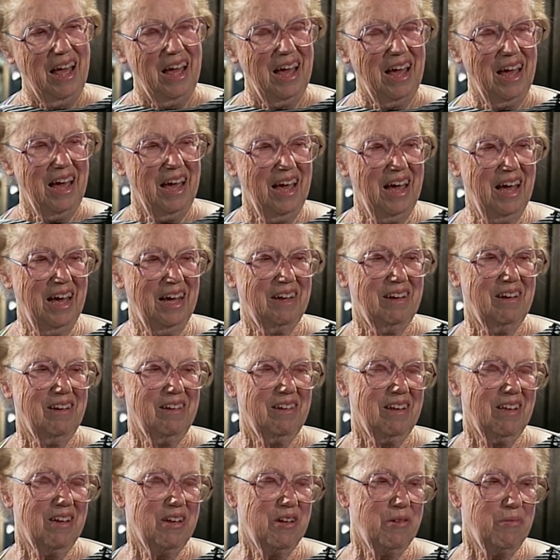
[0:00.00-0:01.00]

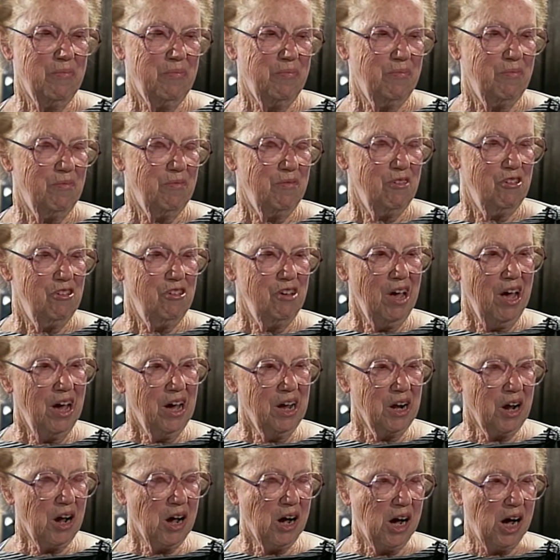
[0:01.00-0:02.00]
And she
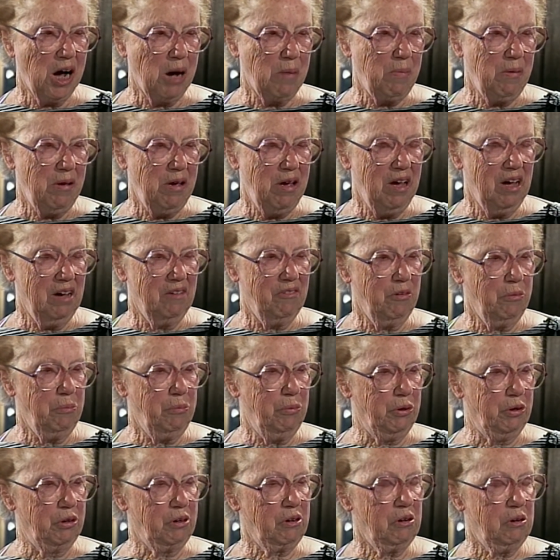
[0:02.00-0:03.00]
had a copy of a
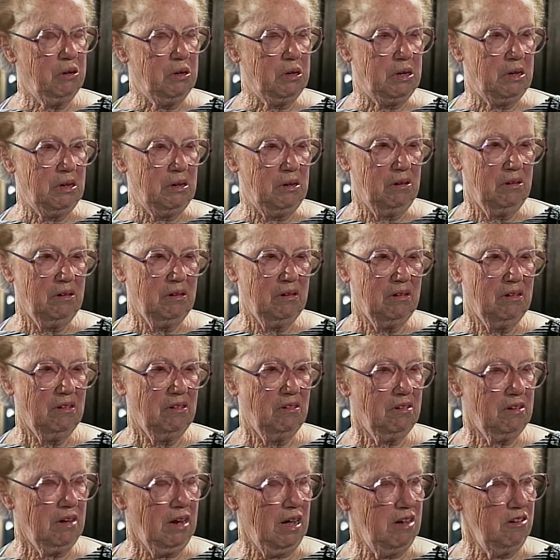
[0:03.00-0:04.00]
book called
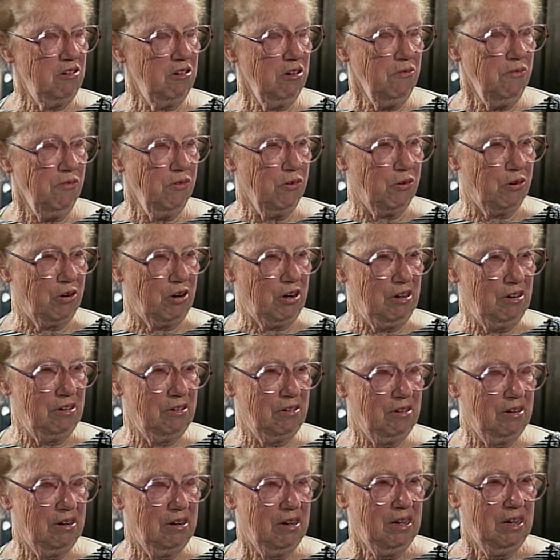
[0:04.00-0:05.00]
Slice of
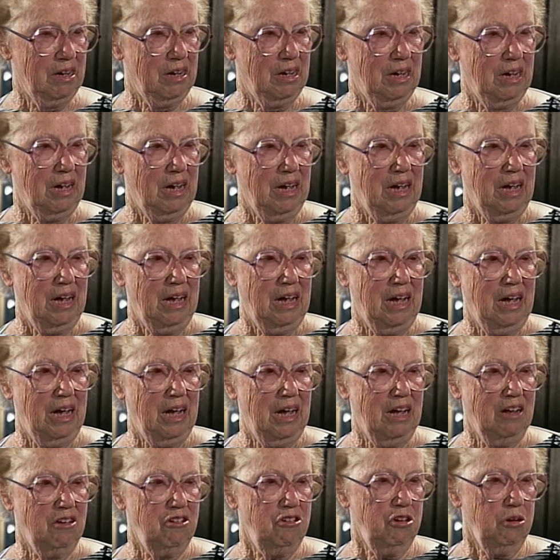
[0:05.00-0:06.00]
Orange,
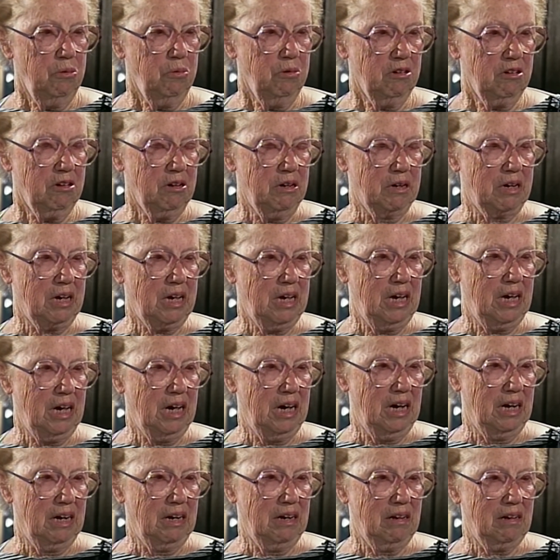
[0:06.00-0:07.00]
and she was looking
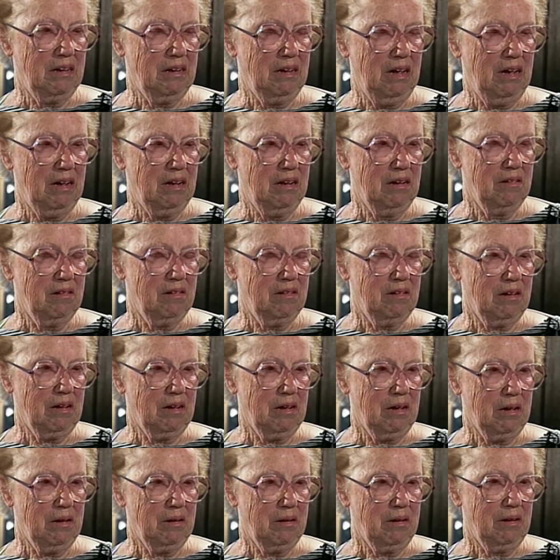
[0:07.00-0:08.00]
at it, and
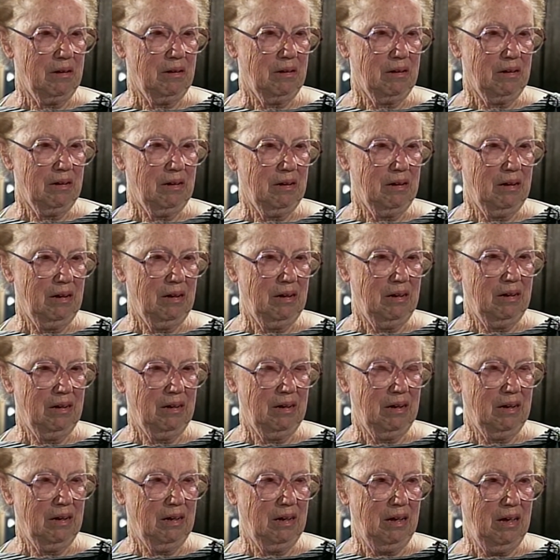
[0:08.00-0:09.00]

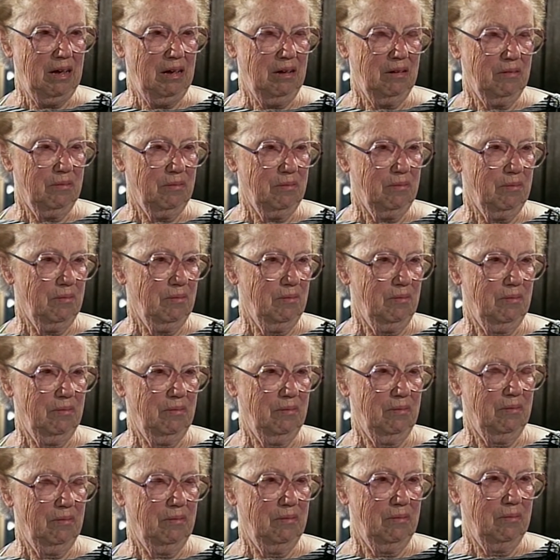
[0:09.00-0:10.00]

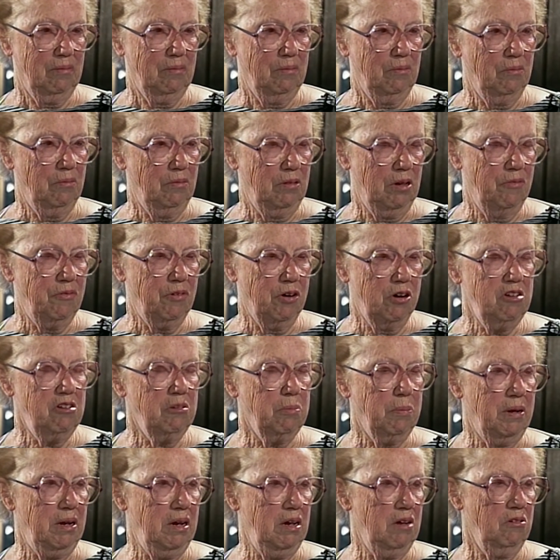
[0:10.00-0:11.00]
I've always
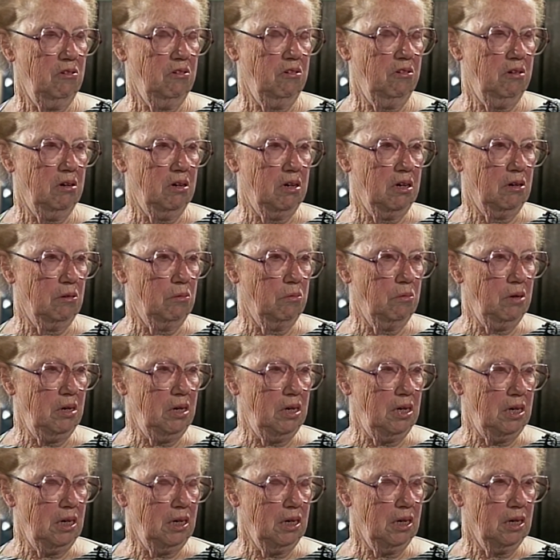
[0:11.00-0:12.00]
been interested in
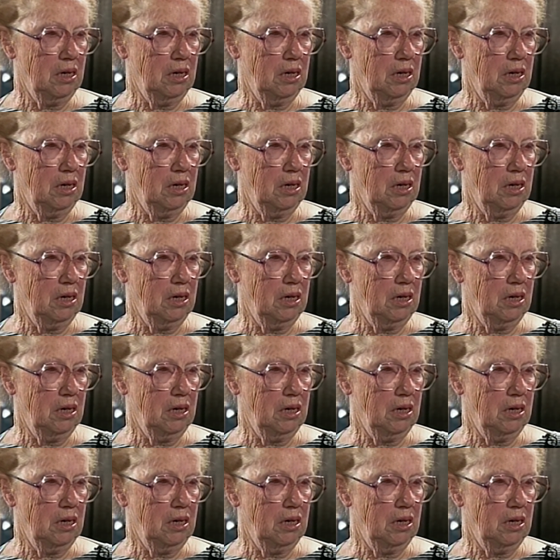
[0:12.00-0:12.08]
reading.